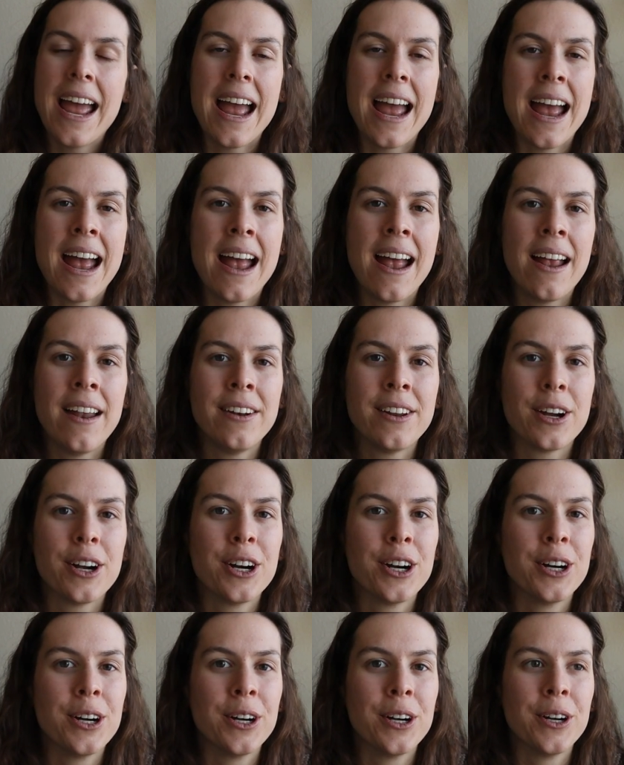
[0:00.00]
And
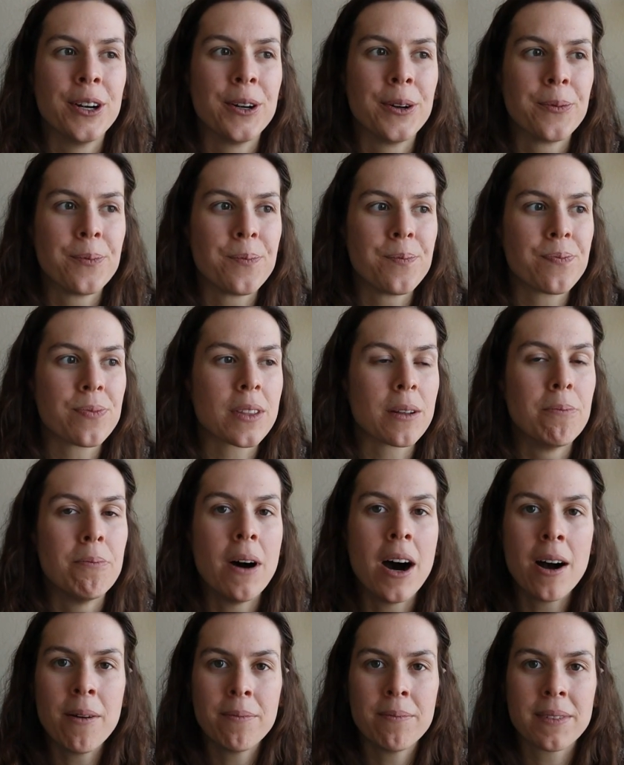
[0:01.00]
her
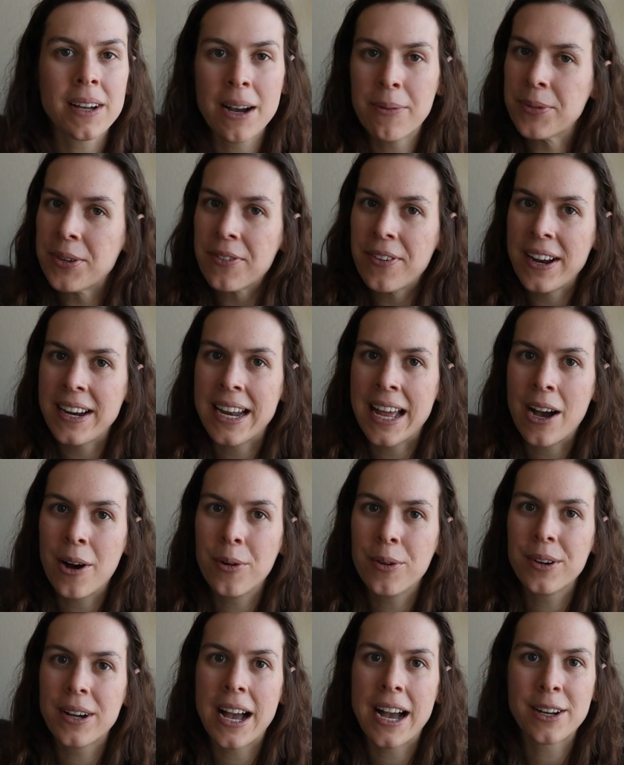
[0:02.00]
mom, come to find
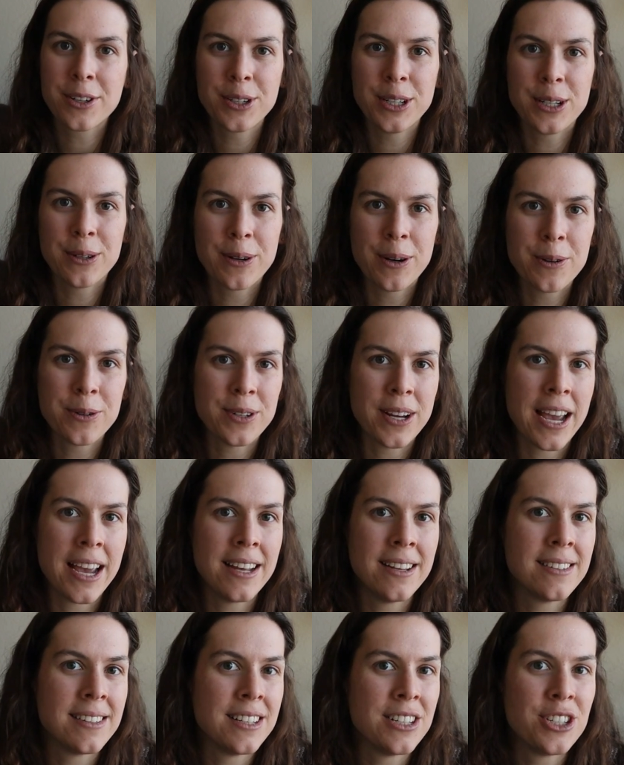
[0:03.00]
out, actually
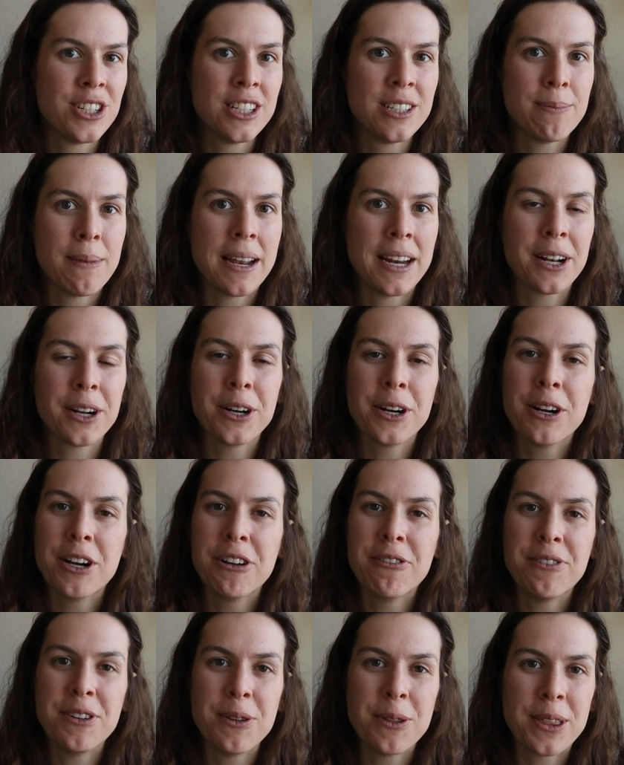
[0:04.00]
crochets and she's made her
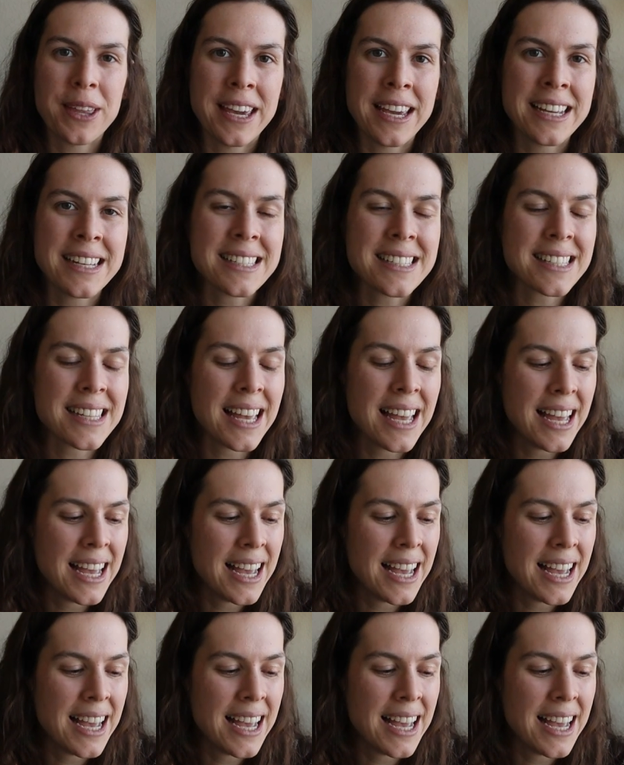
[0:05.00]
a few things.